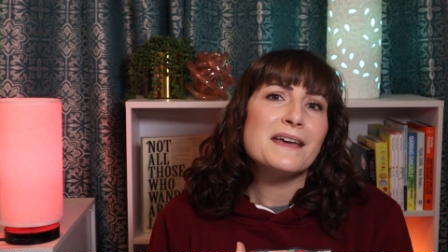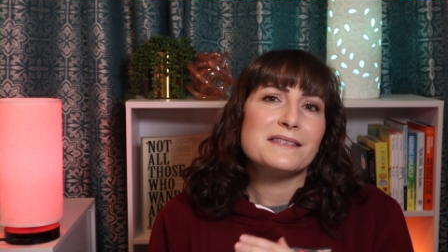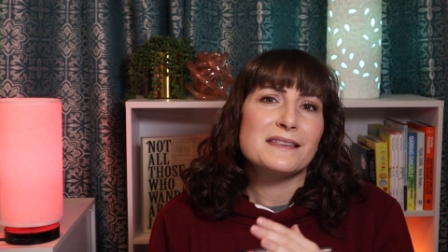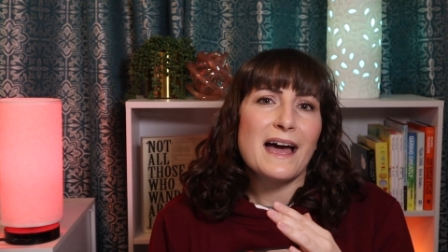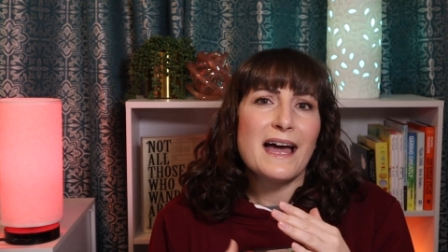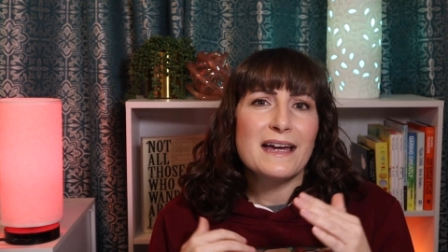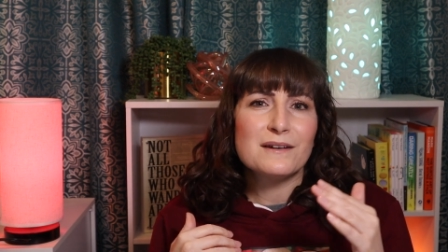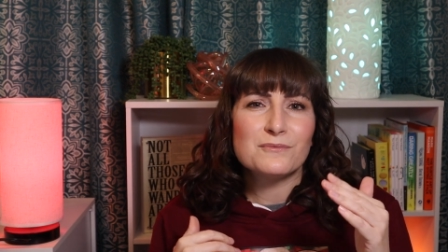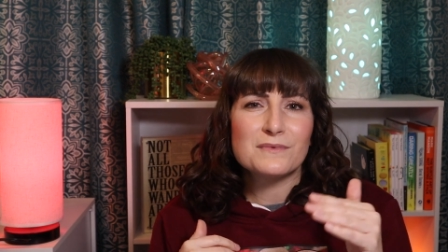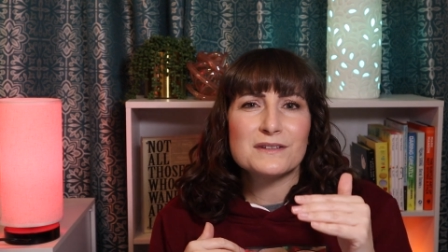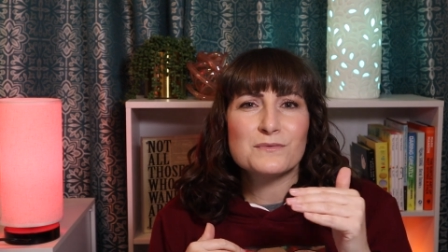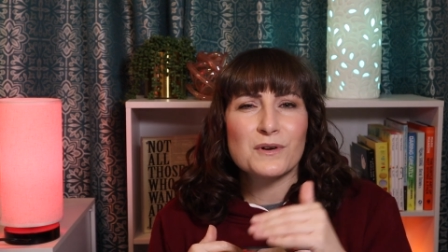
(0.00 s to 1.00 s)
that
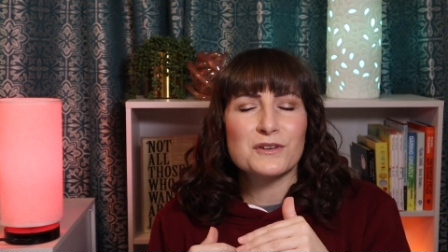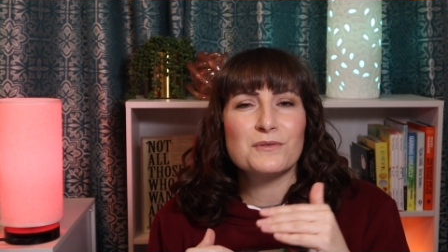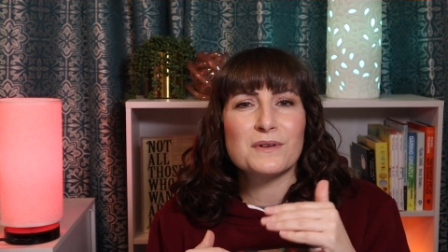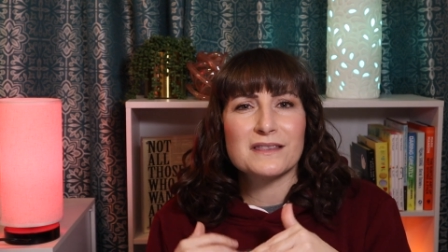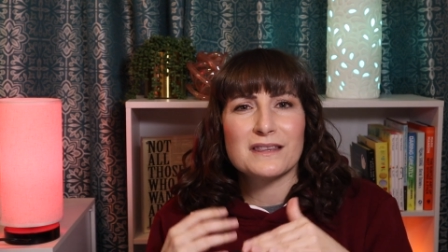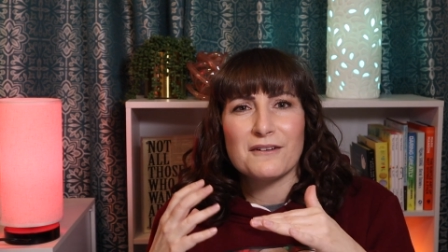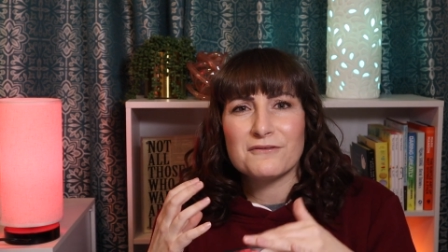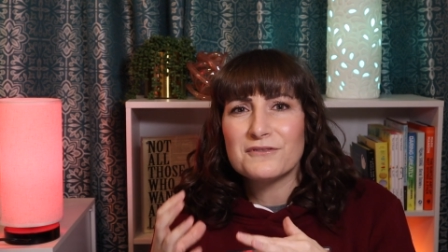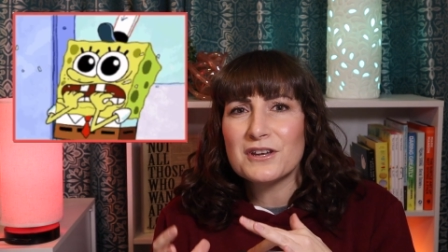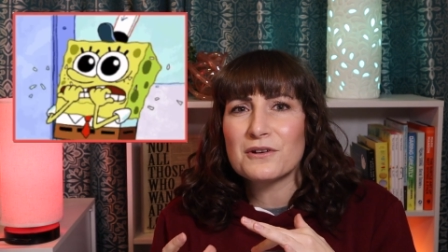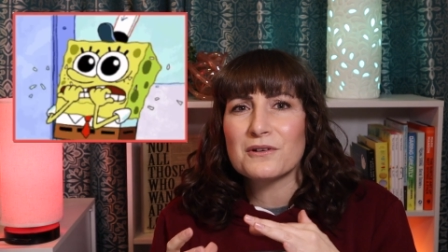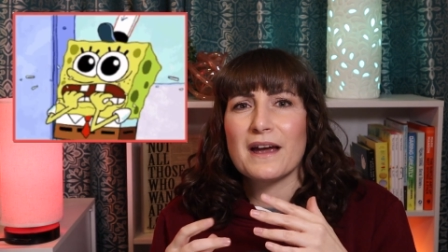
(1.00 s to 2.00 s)
is where you get that
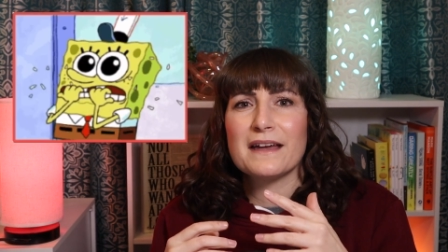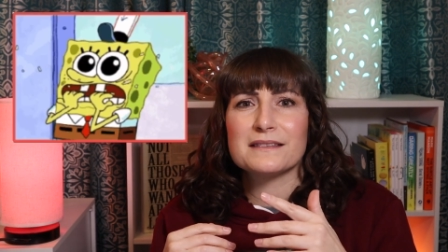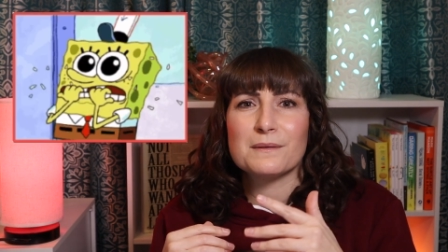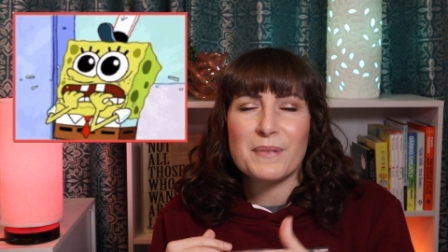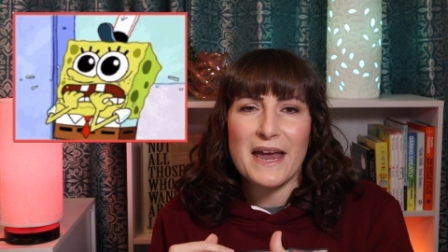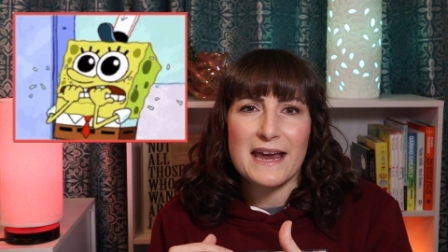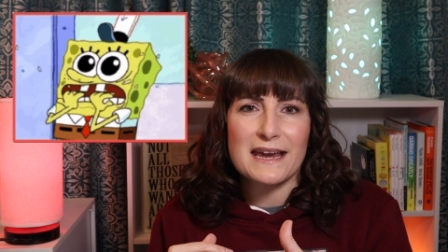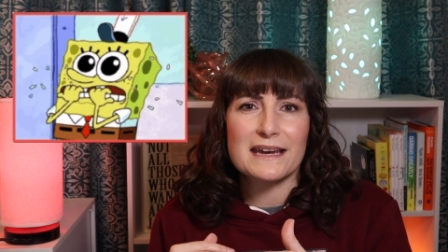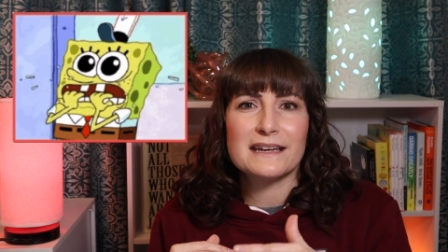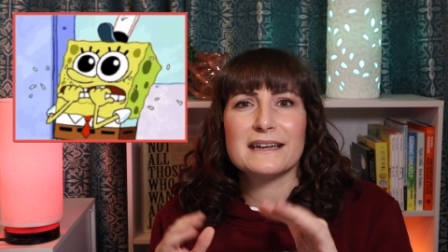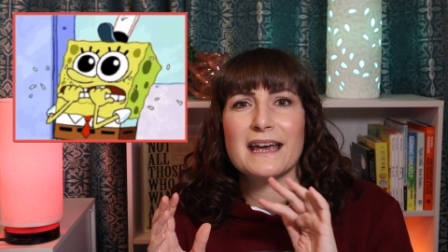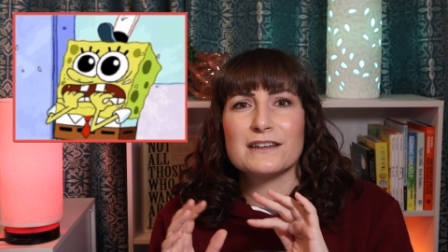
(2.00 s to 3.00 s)
fear and the
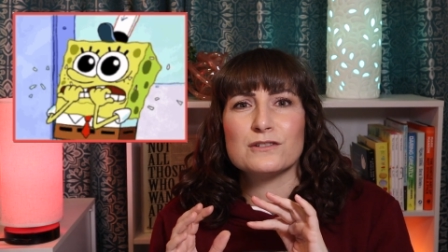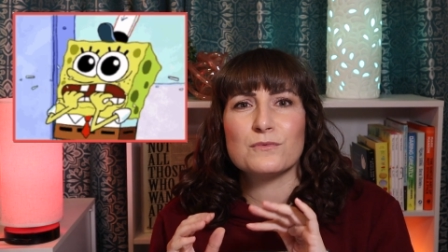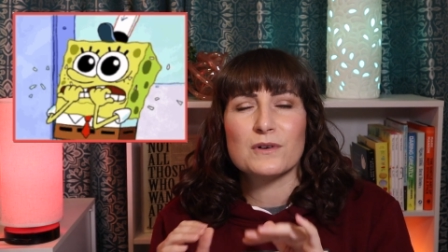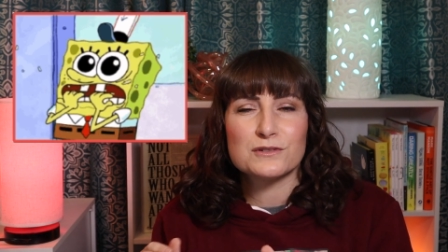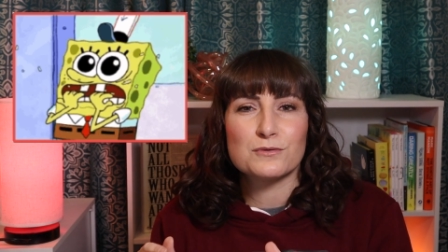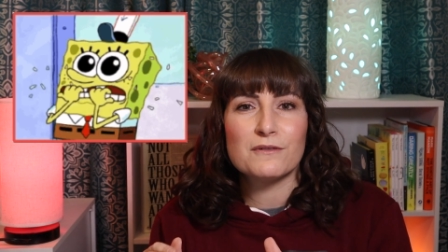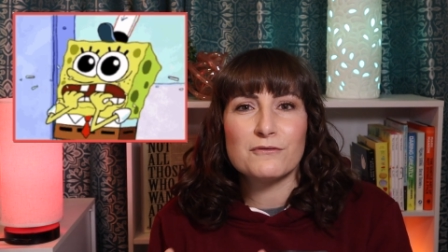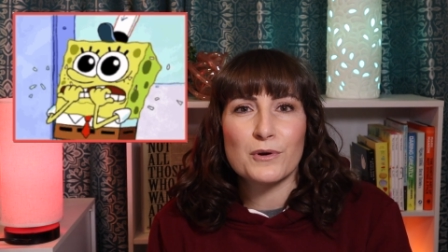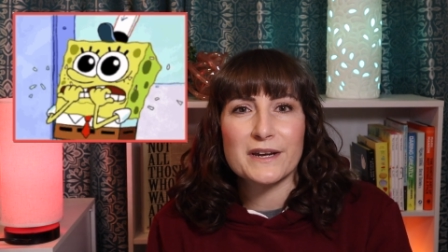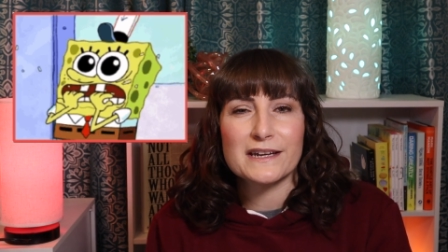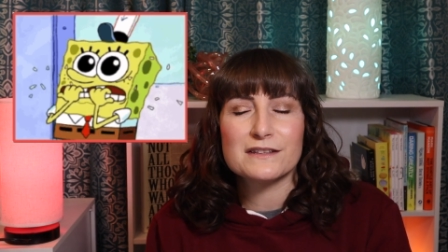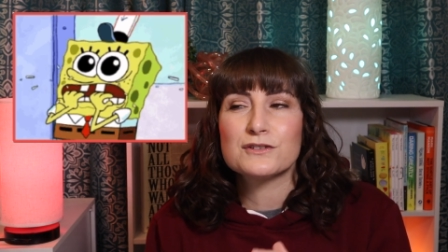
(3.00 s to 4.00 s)
pain and you want to
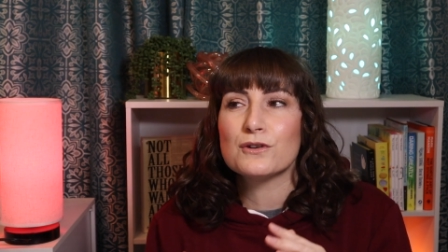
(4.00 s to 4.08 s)
avoid it.